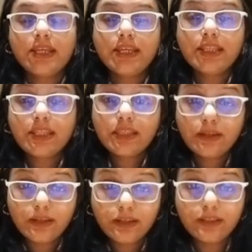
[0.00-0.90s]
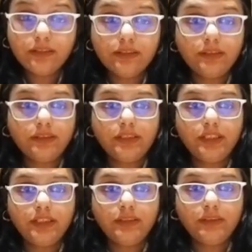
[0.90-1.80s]
In the third
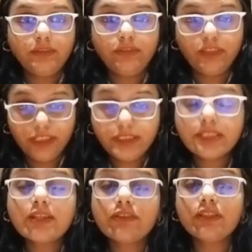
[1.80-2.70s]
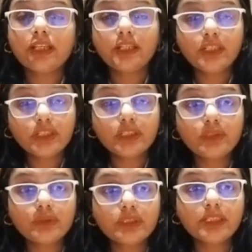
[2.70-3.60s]
phase, we are
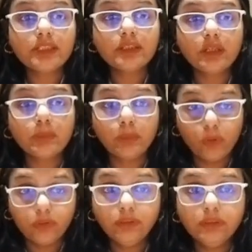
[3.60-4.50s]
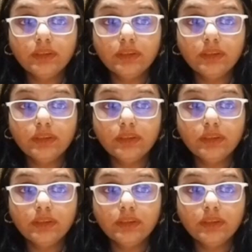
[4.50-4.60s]
introducing a ball